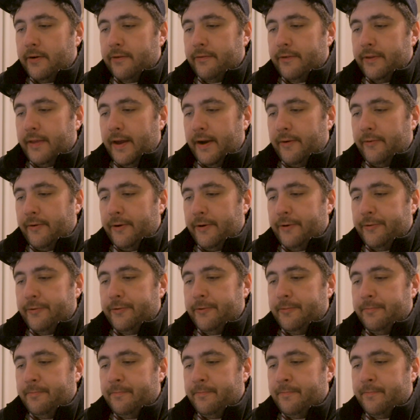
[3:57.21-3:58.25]
over that
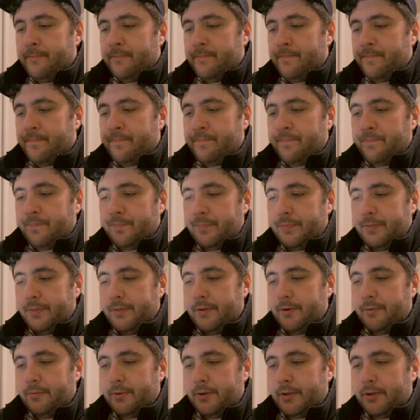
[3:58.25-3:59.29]
road.
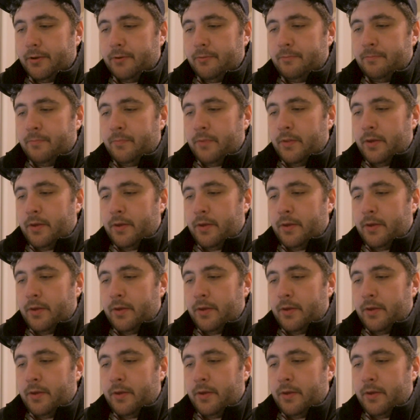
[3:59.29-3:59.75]
There we go.